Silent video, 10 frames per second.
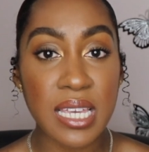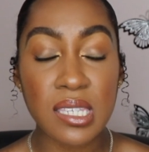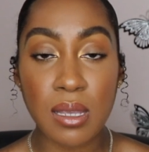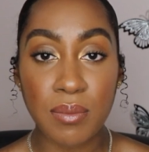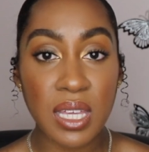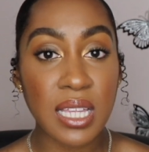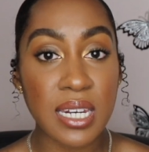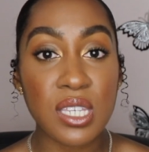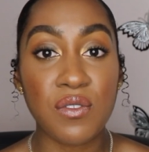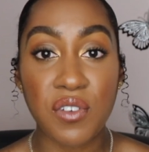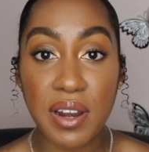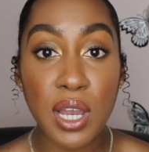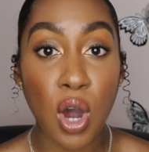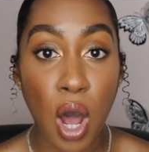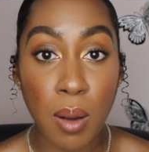is something that is
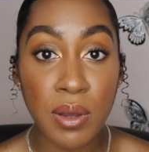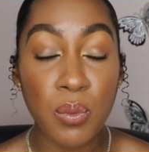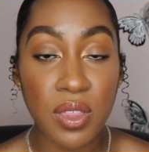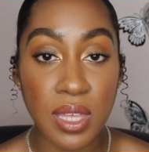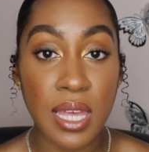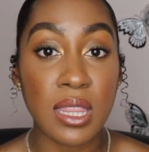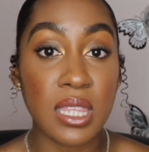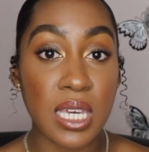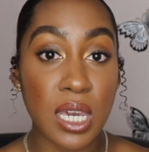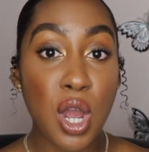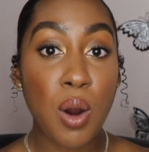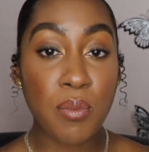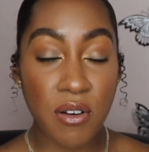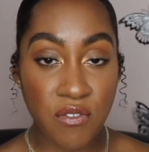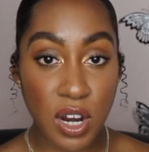very common within the
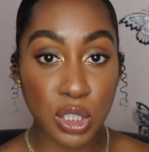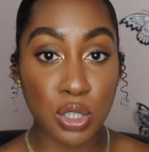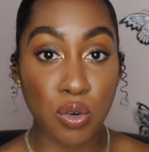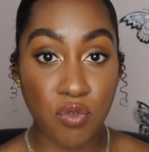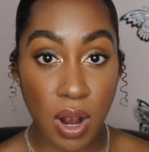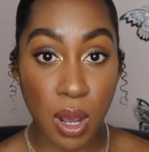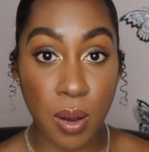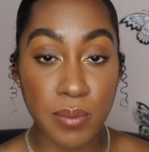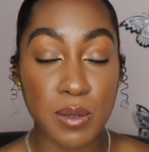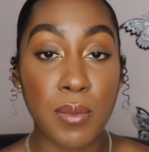professional realms.